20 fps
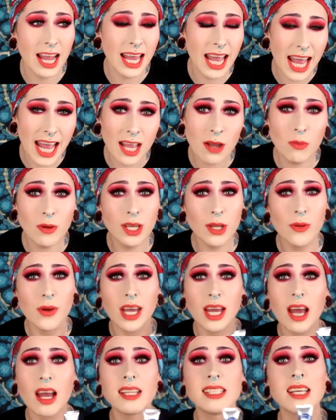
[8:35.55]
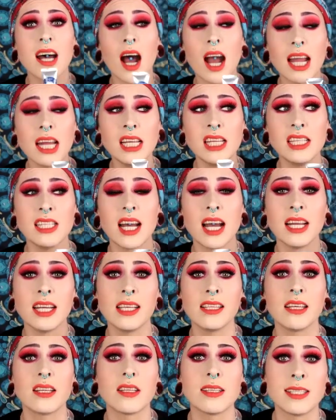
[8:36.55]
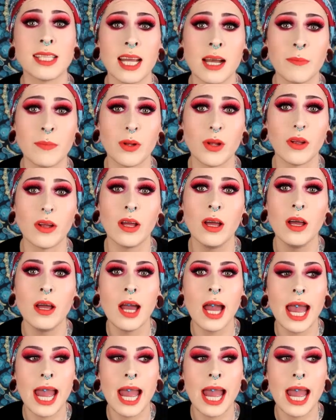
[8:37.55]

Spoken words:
I hate when you get a tiny, tiny little sample